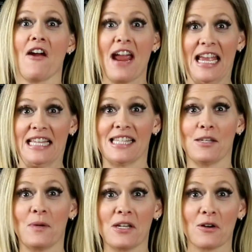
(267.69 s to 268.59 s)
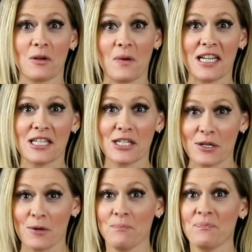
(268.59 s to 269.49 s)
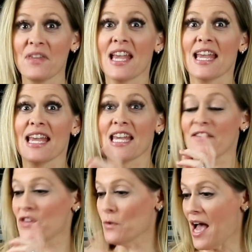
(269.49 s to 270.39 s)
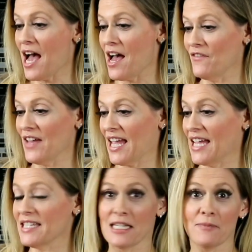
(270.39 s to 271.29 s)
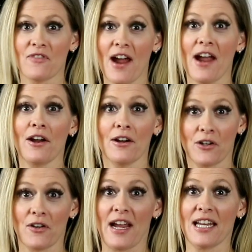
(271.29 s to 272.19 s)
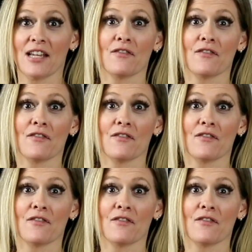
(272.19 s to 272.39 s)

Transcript: All right, so what you're going to want to do, if you have a deep fryer, great.